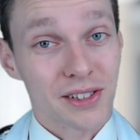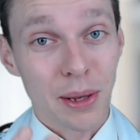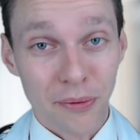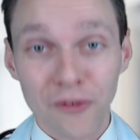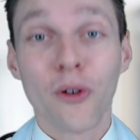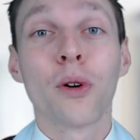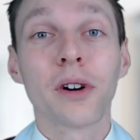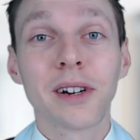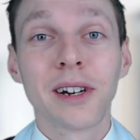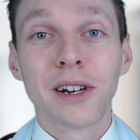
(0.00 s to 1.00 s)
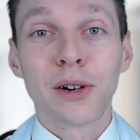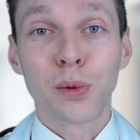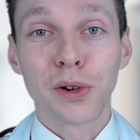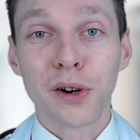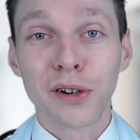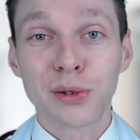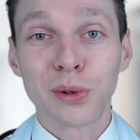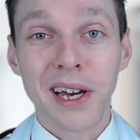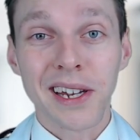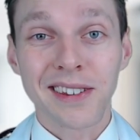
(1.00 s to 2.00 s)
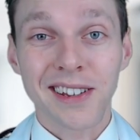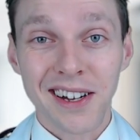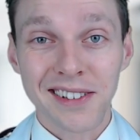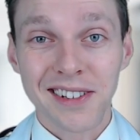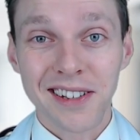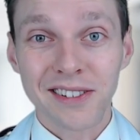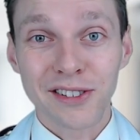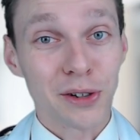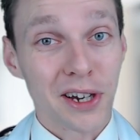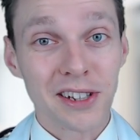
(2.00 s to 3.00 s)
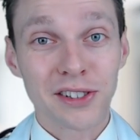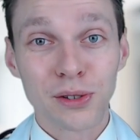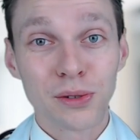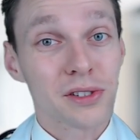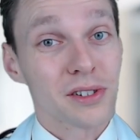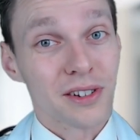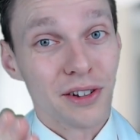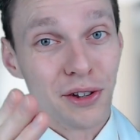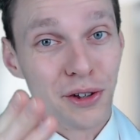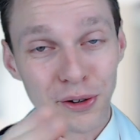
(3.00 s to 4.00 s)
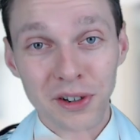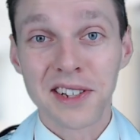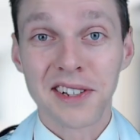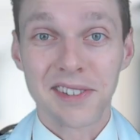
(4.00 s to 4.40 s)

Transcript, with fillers: Step 4, we're going to edit the content so that it suits your